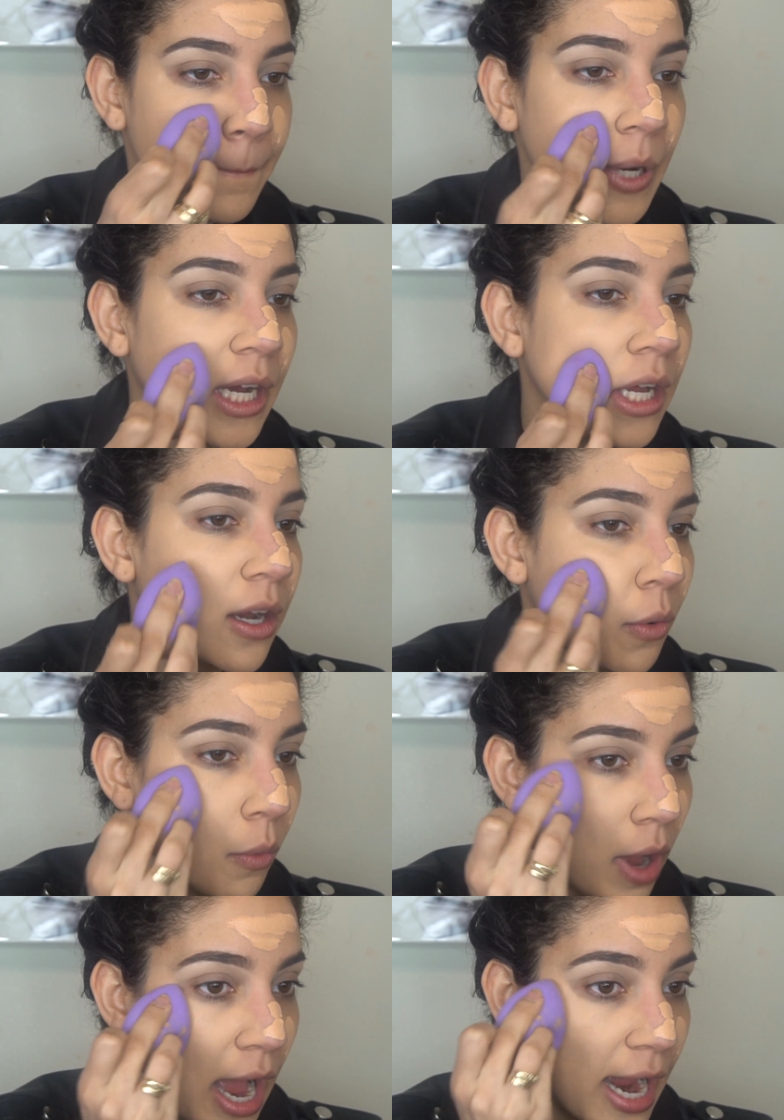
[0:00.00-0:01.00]
but
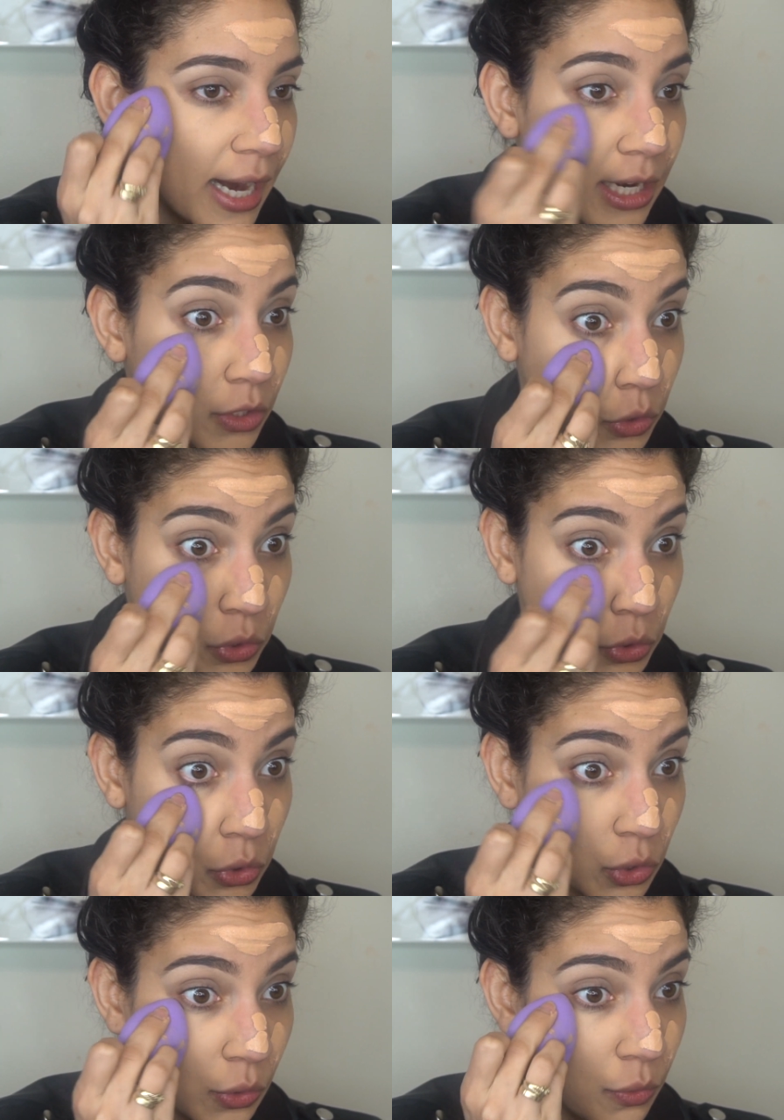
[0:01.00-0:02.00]
I
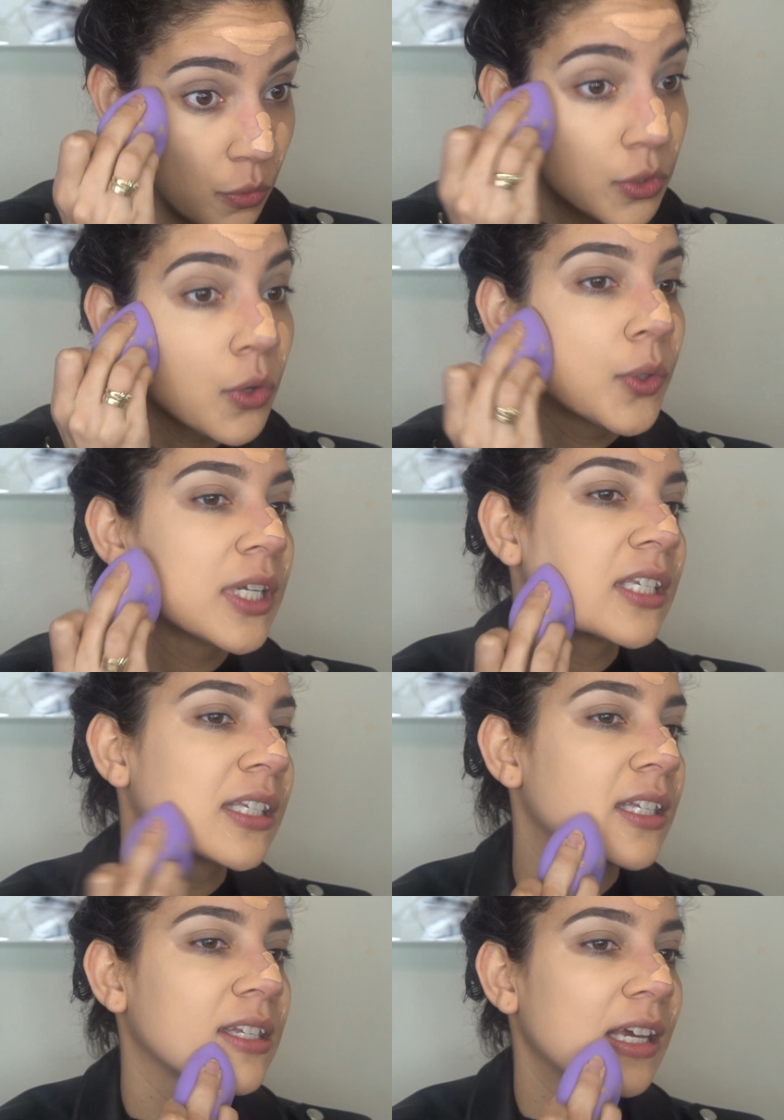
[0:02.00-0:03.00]
do
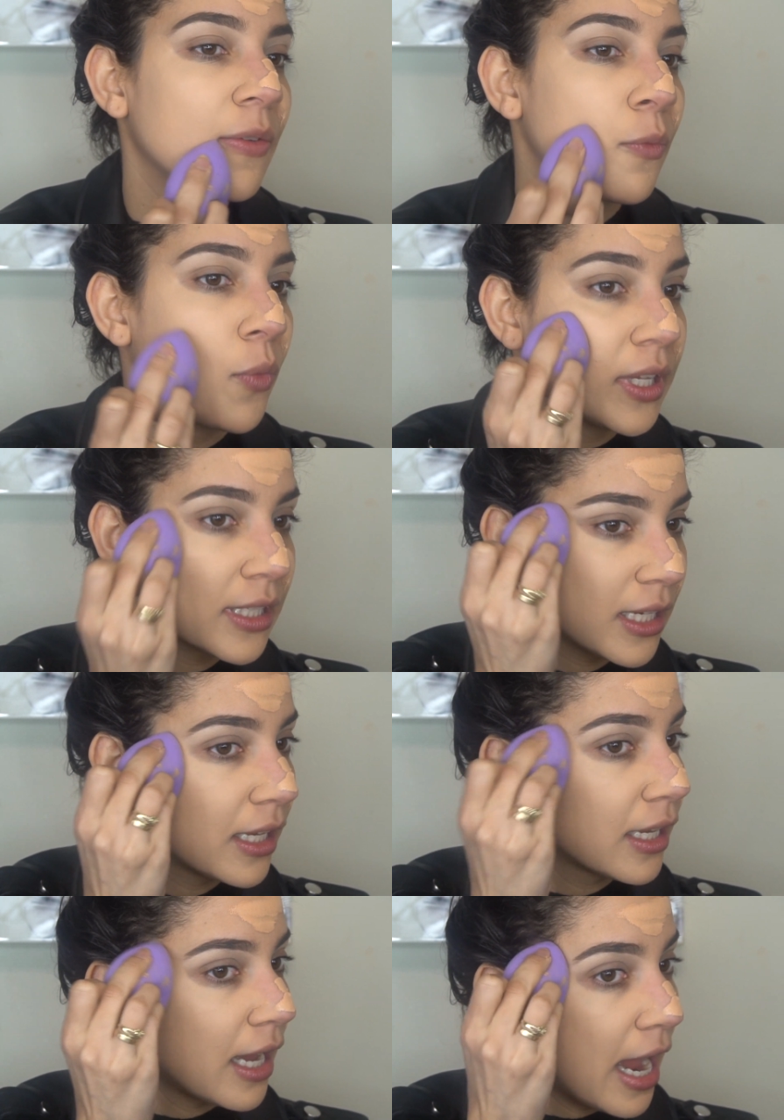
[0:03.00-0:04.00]
notice once
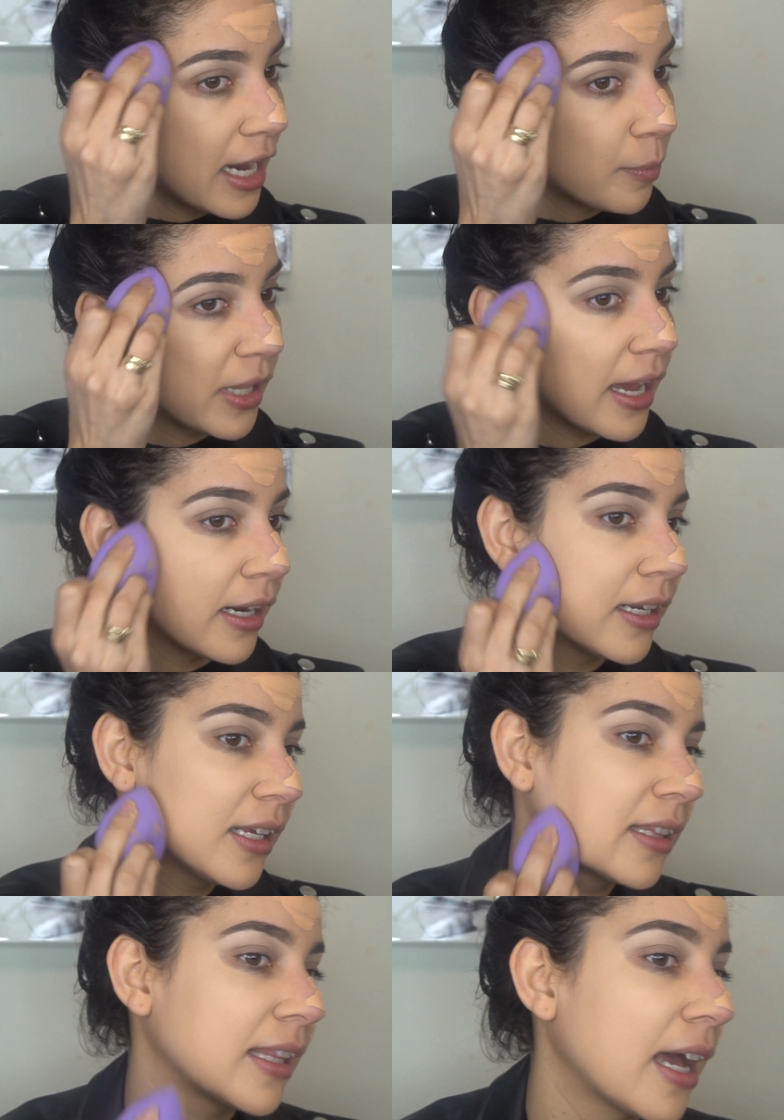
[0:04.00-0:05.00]
I applied
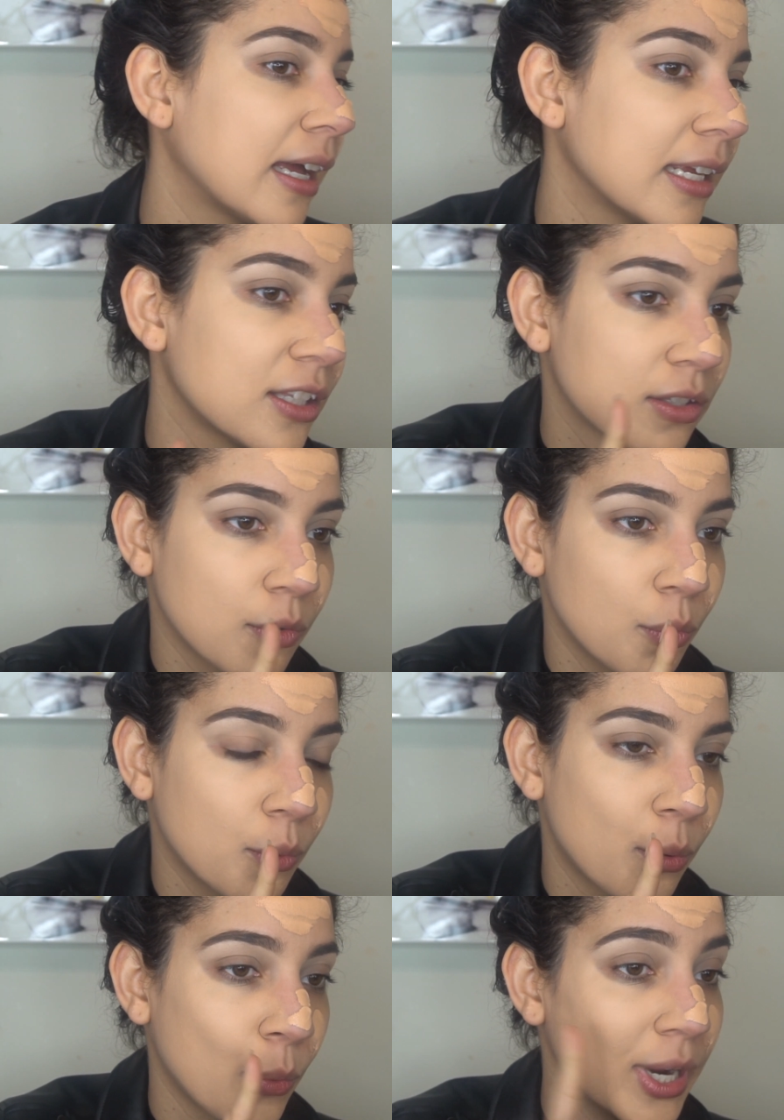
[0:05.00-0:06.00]
it that it's
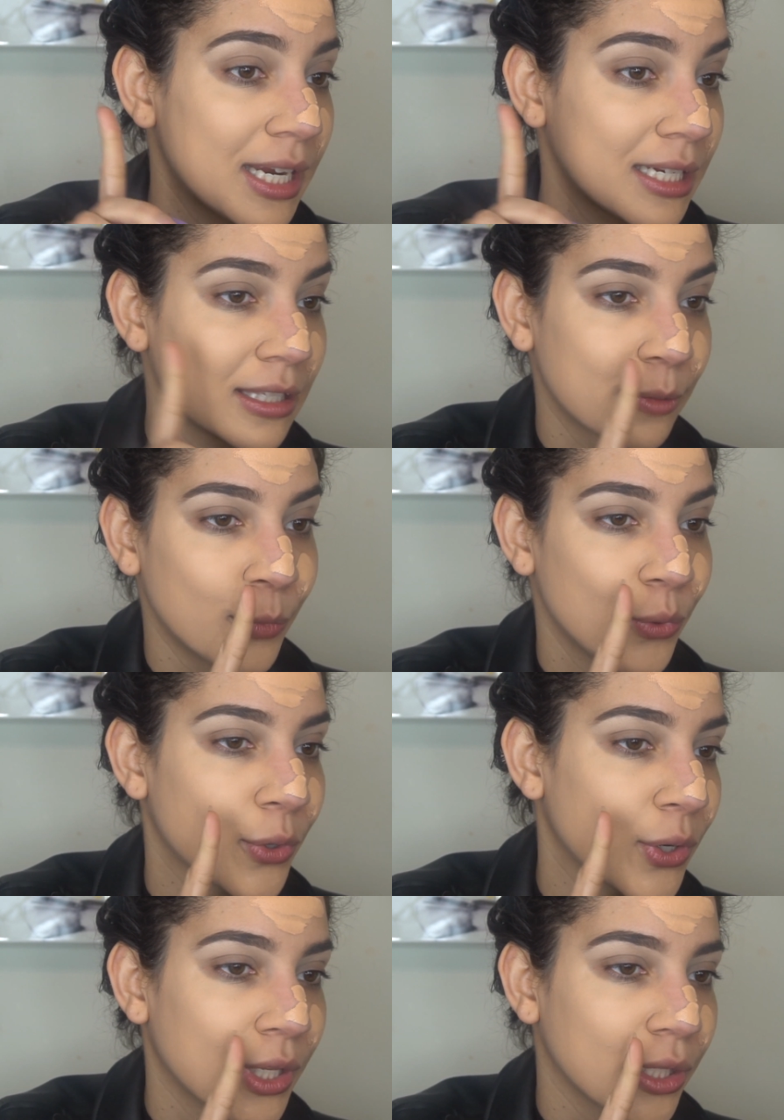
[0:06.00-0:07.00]
way
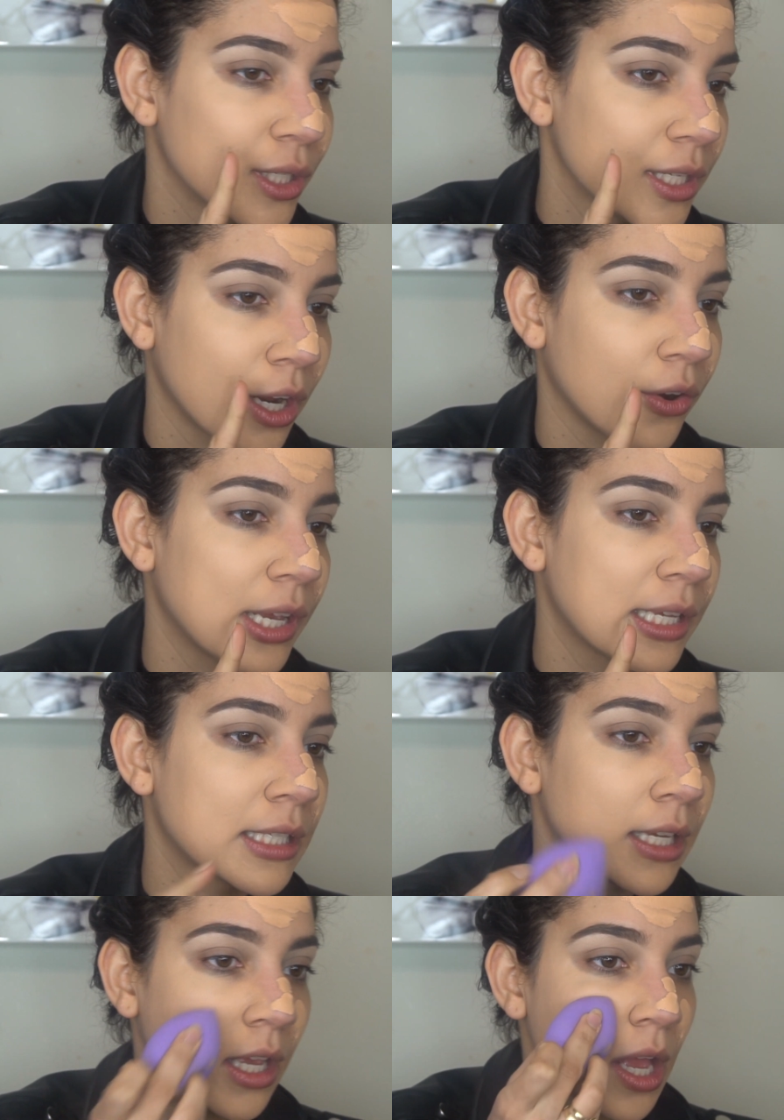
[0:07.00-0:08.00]
smoother in these
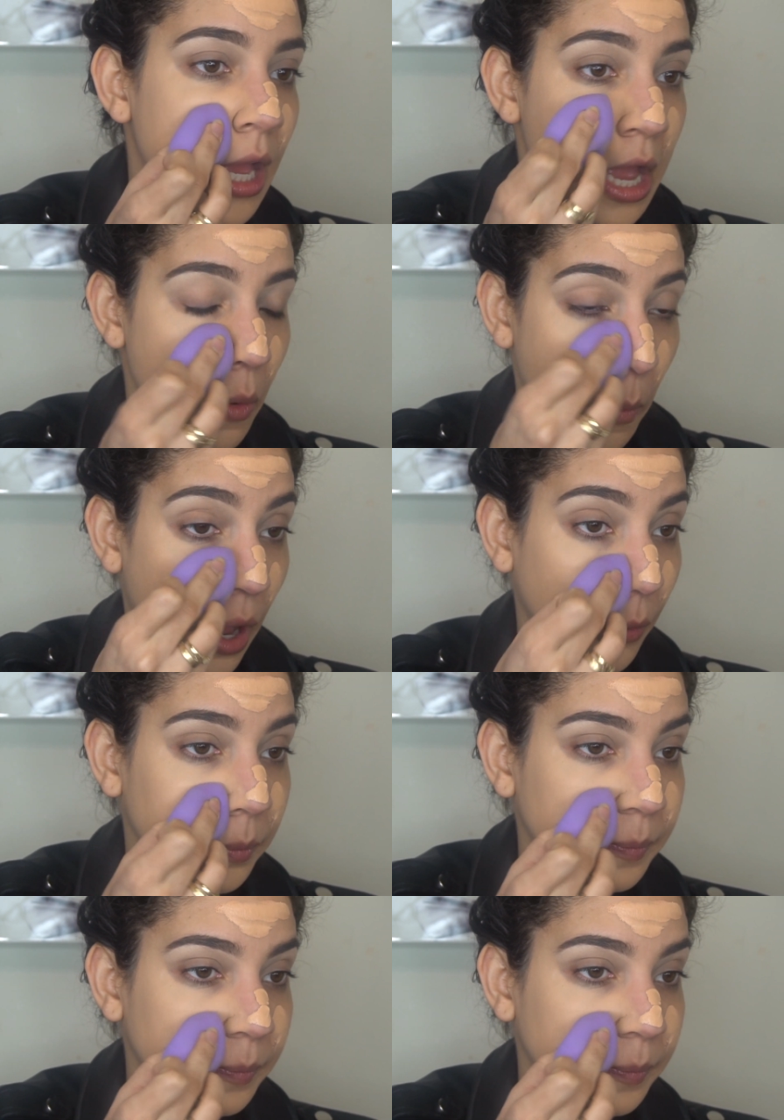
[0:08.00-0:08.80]
areas. Wow.